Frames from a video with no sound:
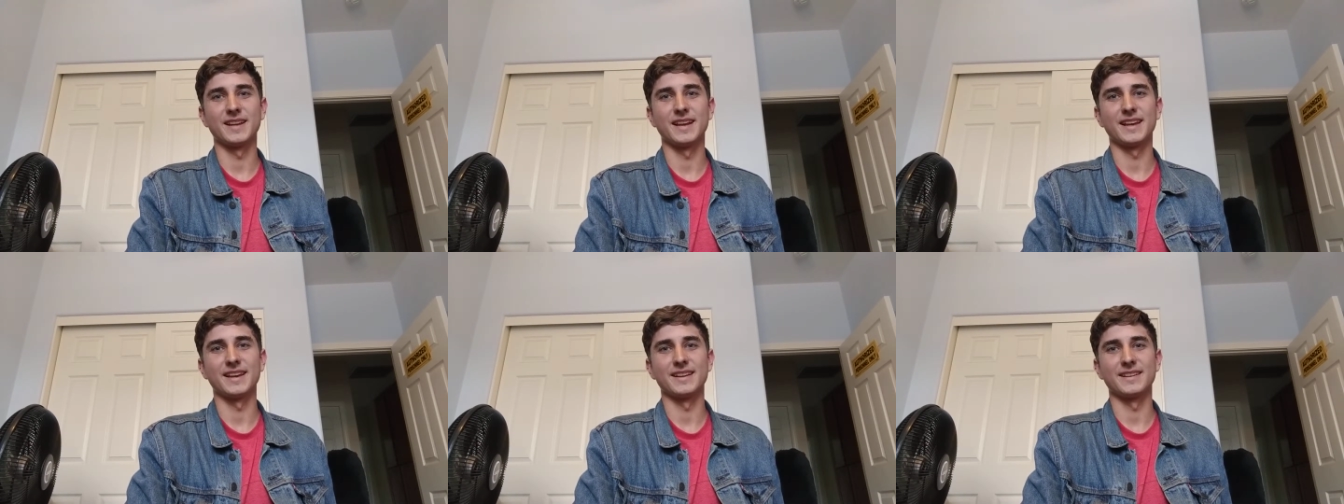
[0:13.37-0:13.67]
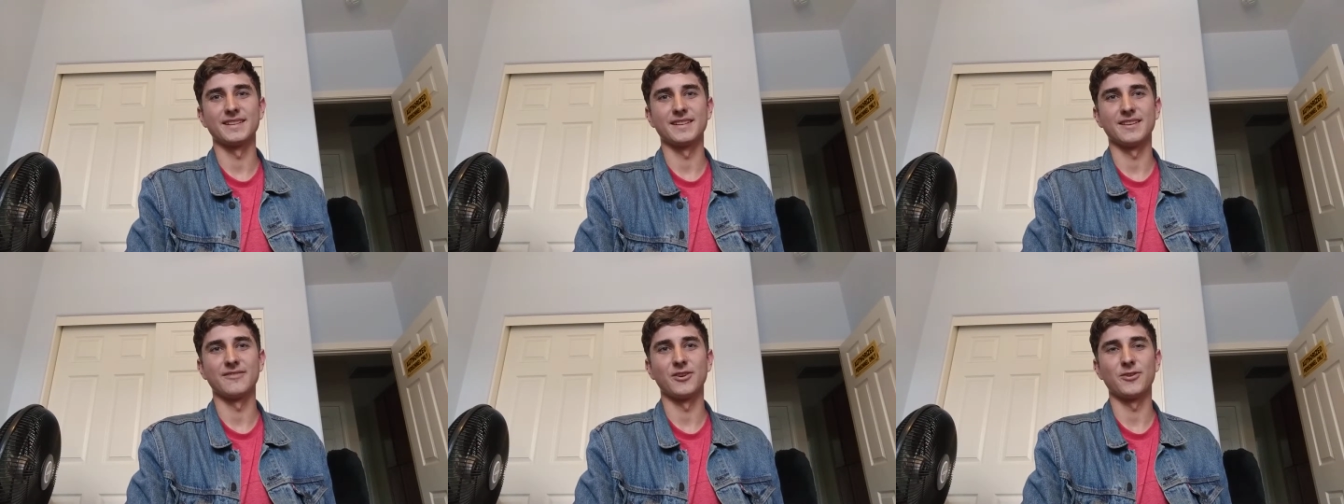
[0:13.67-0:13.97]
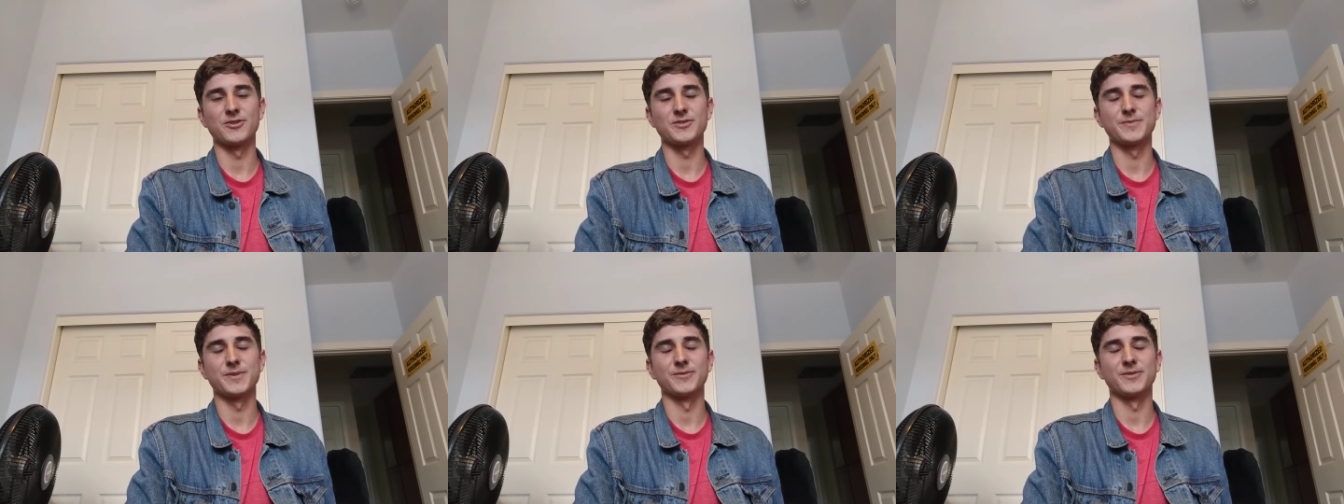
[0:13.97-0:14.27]
and I've
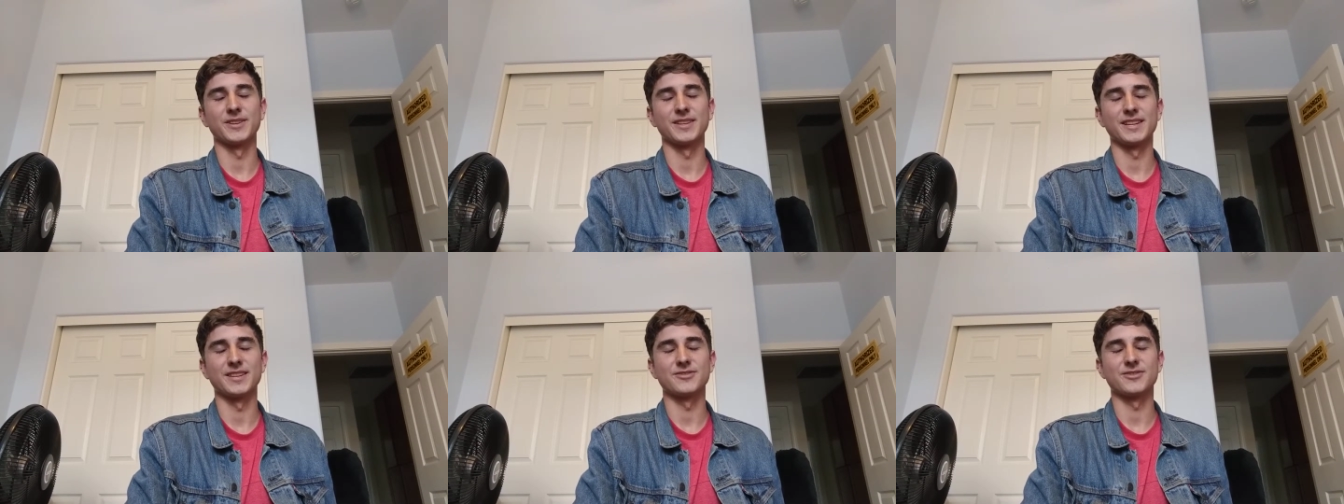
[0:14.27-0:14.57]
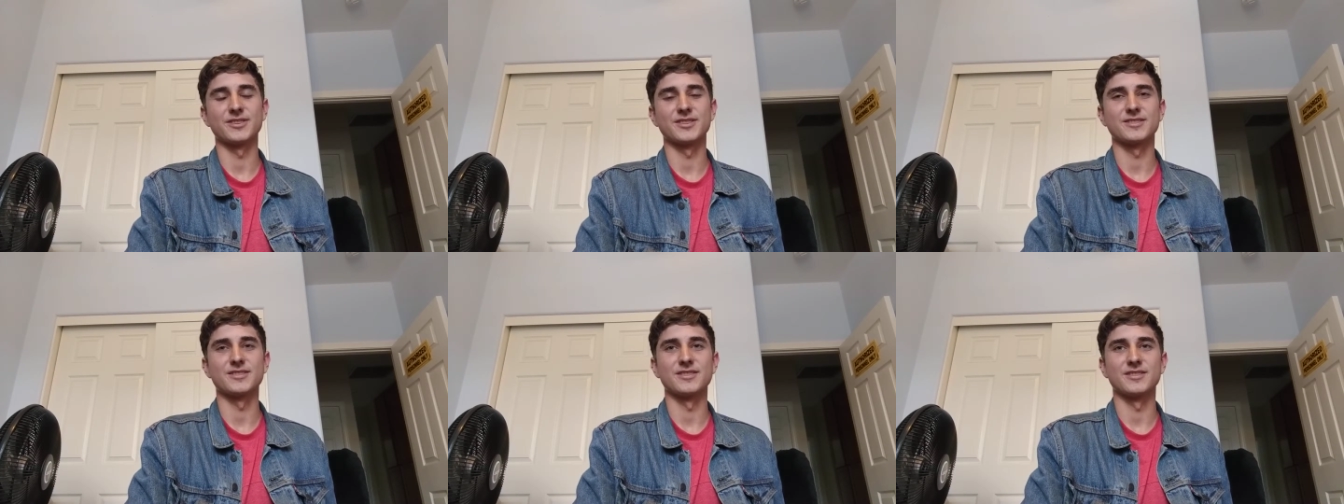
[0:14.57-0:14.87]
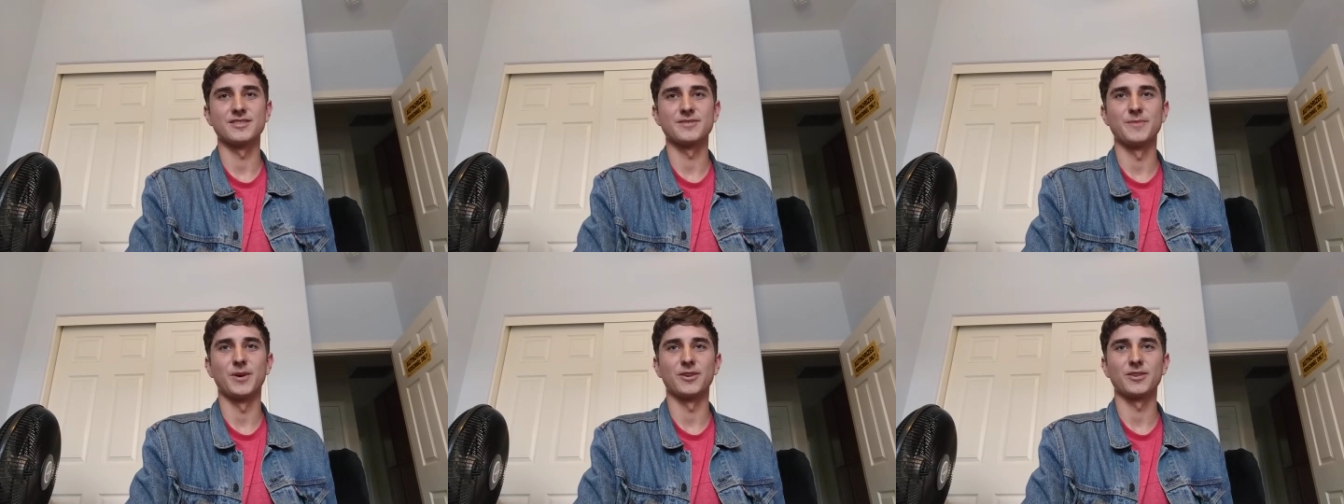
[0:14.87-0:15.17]
always been really interested
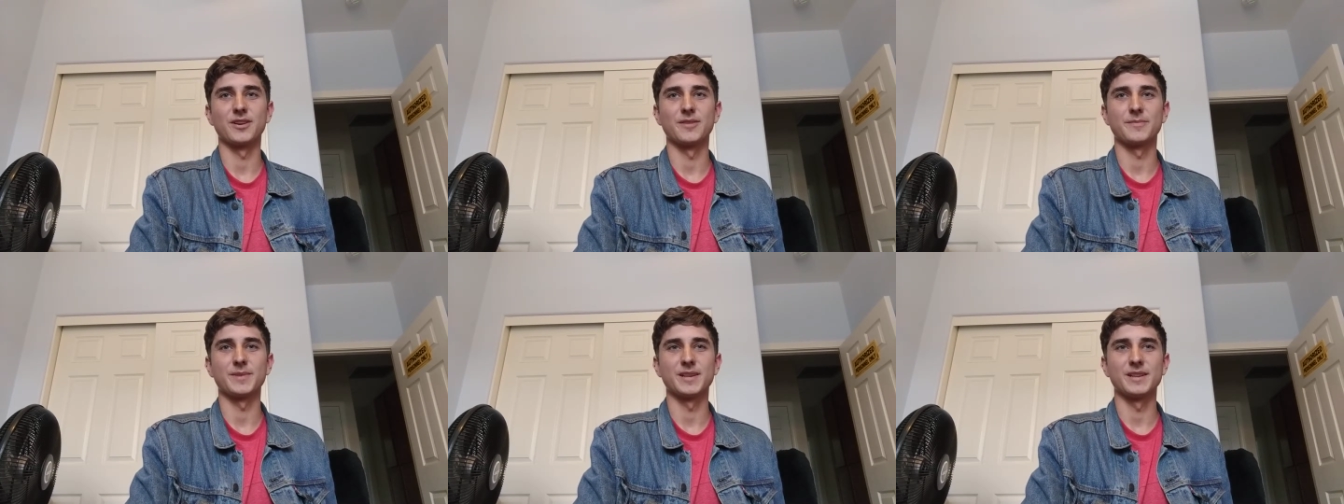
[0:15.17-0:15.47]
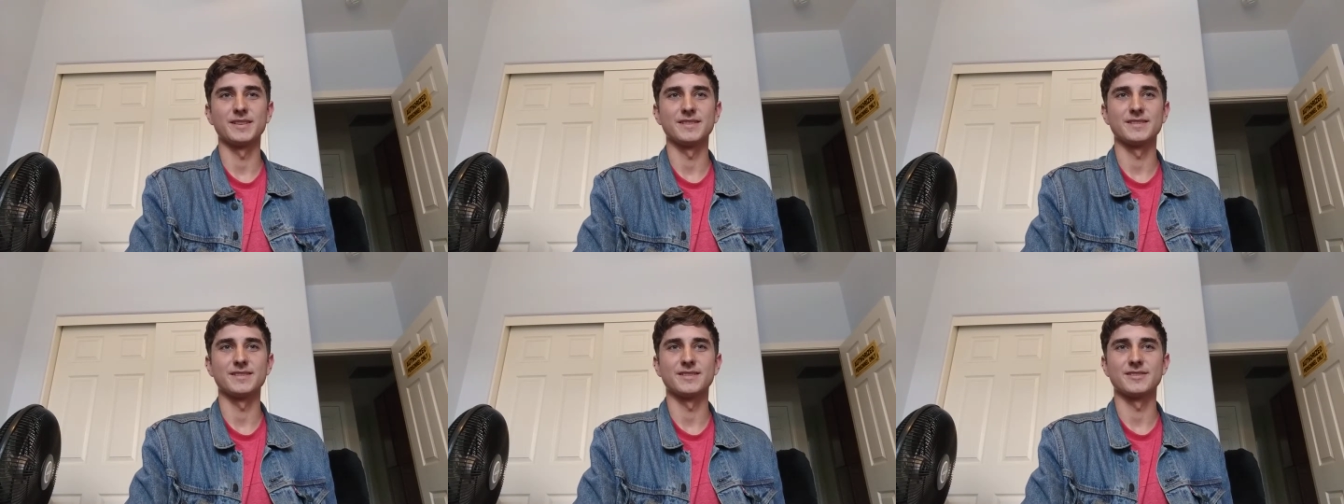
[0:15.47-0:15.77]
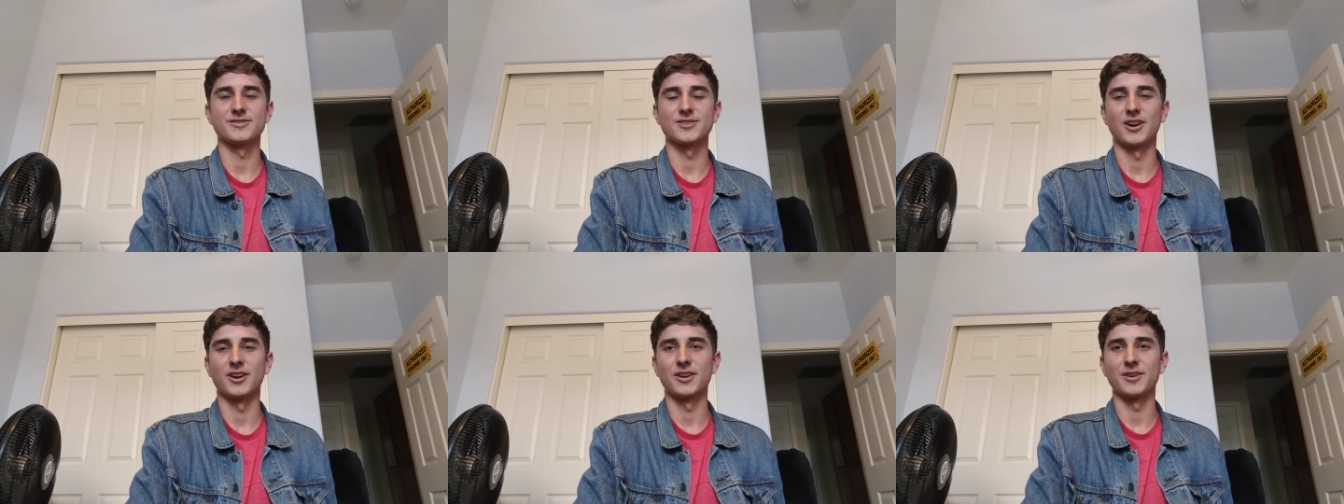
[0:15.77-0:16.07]
in small companies and
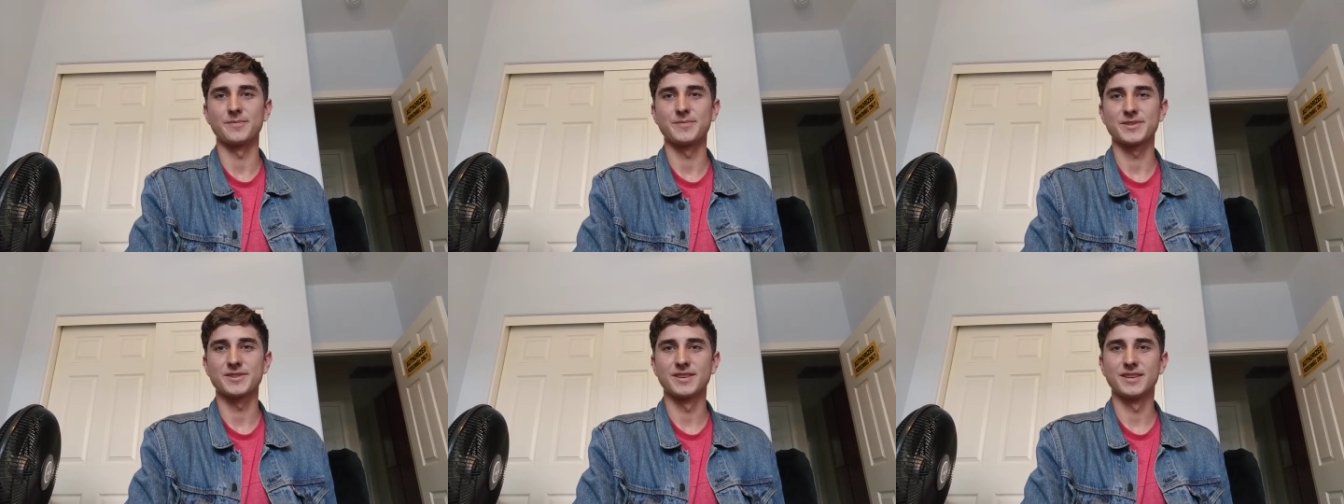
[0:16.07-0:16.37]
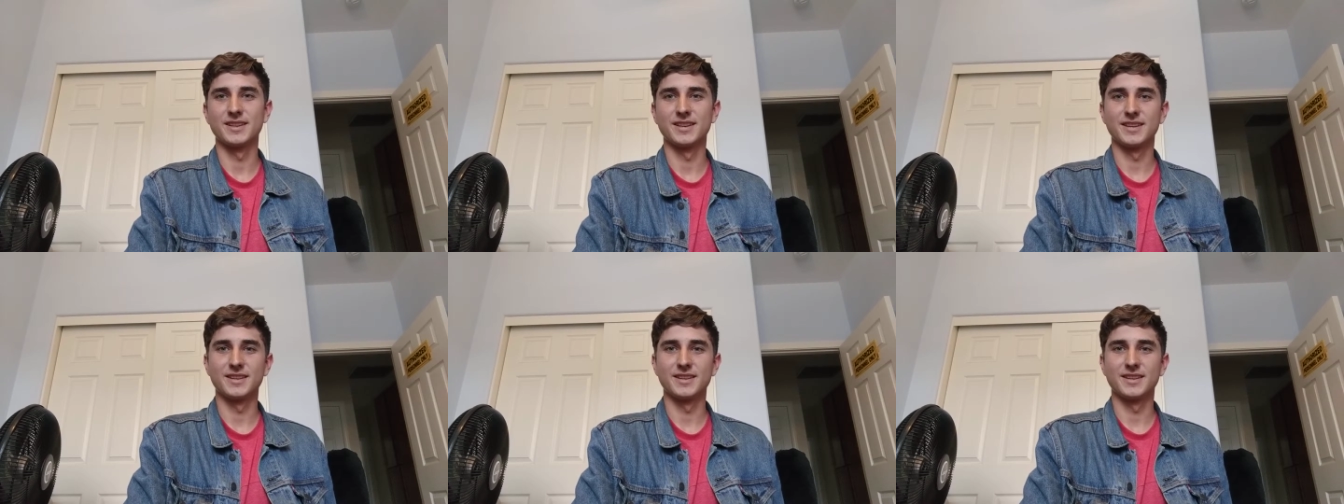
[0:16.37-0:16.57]
startups.